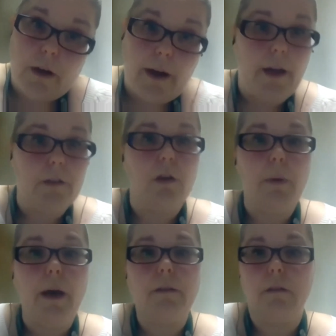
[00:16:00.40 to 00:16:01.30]
I had to go
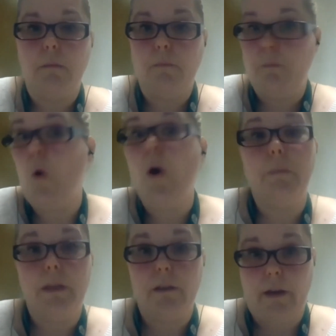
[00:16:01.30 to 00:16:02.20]
back to them, one,
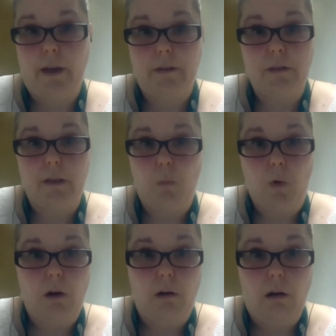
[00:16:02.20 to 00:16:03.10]
because I had to say,
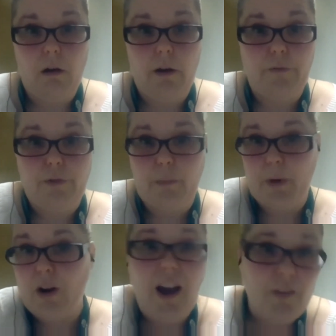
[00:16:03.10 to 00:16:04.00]
well, from an
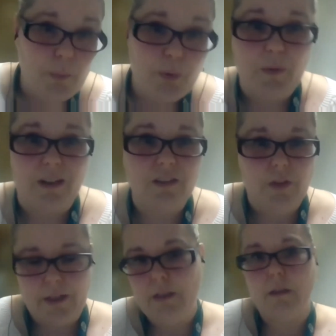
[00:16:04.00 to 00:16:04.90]
archival perspective,
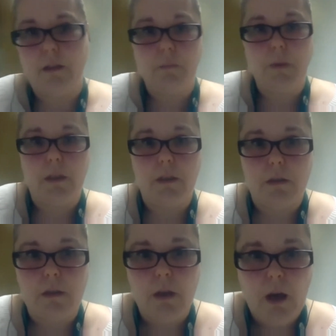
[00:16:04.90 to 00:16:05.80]
I need this
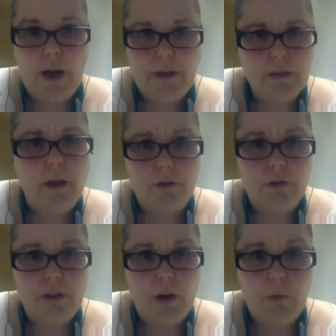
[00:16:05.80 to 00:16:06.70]
because I need to
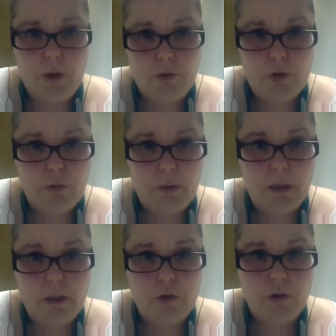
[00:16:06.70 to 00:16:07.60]
understand what you're doing
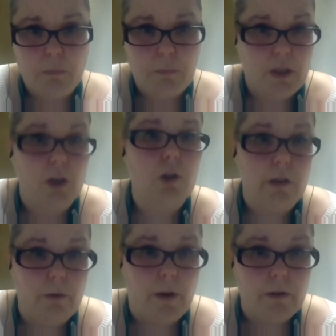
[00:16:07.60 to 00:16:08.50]
because you're
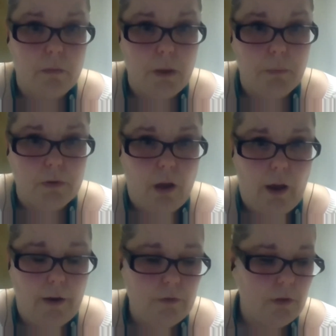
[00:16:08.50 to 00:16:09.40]
potentially affecting people's
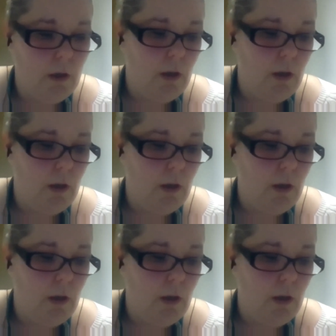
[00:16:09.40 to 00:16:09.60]
lives.